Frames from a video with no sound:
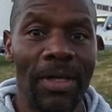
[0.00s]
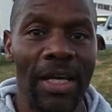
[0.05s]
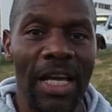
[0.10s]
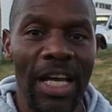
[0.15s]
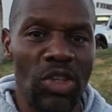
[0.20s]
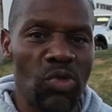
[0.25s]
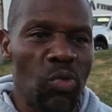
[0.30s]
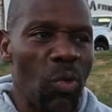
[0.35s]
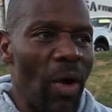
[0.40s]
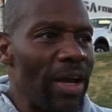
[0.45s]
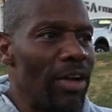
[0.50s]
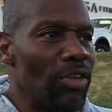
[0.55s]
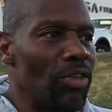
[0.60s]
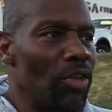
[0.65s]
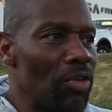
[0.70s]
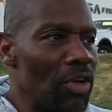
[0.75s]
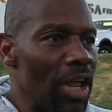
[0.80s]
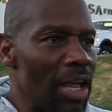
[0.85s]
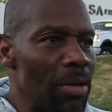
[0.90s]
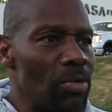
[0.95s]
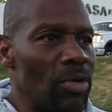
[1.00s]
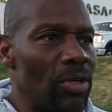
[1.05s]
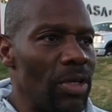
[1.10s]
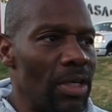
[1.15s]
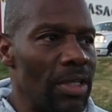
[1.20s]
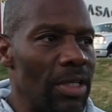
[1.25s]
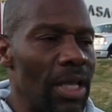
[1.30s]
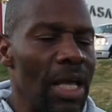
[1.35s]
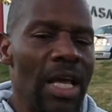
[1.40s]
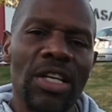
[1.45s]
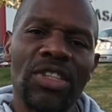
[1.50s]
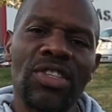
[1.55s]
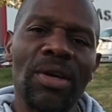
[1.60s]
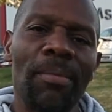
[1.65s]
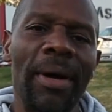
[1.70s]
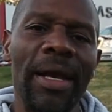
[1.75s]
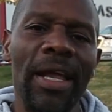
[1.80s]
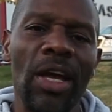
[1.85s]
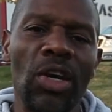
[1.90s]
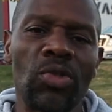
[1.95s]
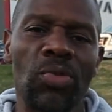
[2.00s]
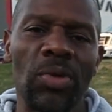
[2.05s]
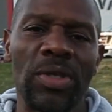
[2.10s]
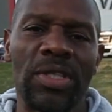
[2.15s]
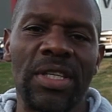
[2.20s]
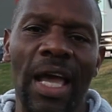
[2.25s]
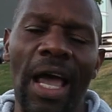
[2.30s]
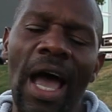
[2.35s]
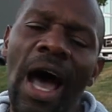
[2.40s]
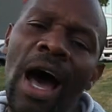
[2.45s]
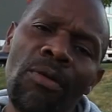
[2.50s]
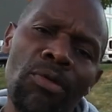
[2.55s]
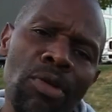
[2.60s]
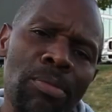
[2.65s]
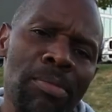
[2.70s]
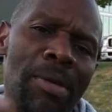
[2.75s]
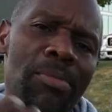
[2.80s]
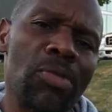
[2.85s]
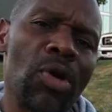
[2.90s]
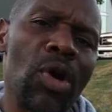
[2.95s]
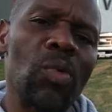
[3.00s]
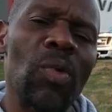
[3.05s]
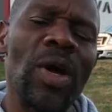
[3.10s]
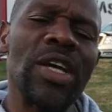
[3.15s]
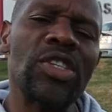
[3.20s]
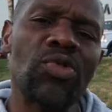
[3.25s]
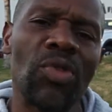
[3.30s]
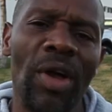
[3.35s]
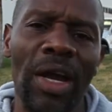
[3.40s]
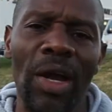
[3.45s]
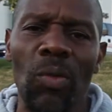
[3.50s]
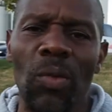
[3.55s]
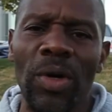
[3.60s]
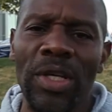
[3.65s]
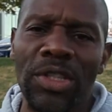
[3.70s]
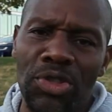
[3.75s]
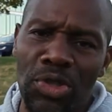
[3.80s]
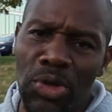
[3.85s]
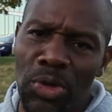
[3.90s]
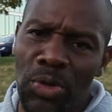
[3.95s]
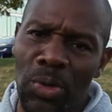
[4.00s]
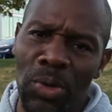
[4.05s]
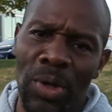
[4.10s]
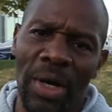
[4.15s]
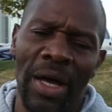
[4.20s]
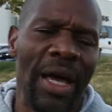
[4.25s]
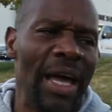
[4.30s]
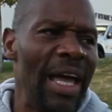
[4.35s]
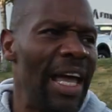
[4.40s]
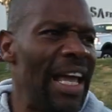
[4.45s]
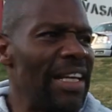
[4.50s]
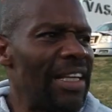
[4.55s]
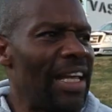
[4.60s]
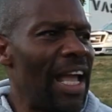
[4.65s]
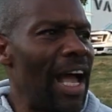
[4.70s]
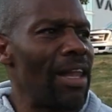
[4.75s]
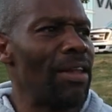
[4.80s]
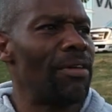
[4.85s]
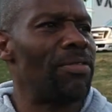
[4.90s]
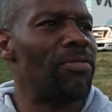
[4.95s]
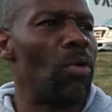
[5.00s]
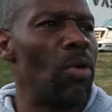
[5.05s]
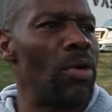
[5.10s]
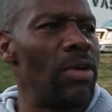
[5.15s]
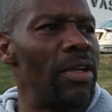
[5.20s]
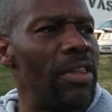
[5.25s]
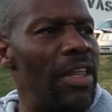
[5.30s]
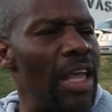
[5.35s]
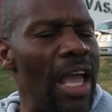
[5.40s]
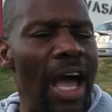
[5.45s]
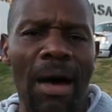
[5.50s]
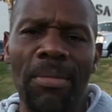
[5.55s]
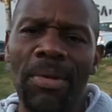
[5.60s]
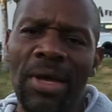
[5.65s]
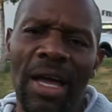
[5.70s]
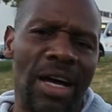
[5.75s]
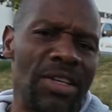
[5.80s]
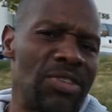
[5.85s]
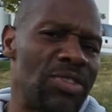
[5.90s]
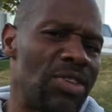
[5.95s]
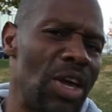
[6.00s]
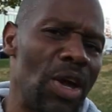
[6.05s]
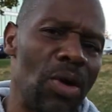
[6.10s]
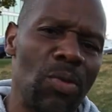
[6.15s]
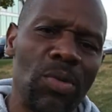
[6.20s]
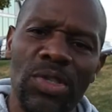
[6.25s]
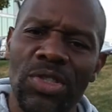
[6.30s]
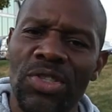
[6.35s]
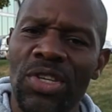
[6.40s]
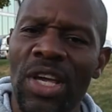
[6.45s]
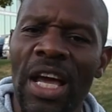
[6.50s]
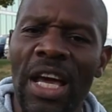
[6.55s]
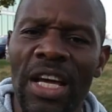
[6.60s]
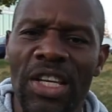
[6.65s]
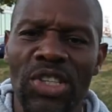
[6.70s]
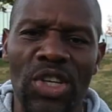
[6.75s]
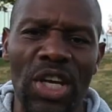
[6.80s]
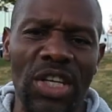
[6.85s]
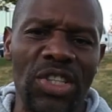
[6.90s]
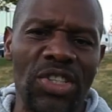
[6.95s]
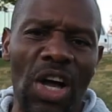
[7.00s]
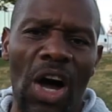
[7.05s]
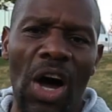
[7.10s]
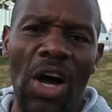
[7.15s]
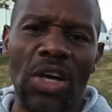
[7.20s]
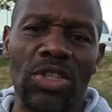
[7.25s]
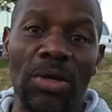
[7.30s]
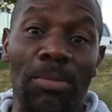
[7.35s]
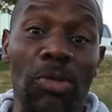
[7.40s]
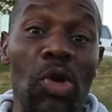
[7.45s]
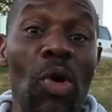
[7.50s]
It's right in their neighborhood. Somebody else would say, I remember a restaurant I went to in California. The ambiance there was just awesome.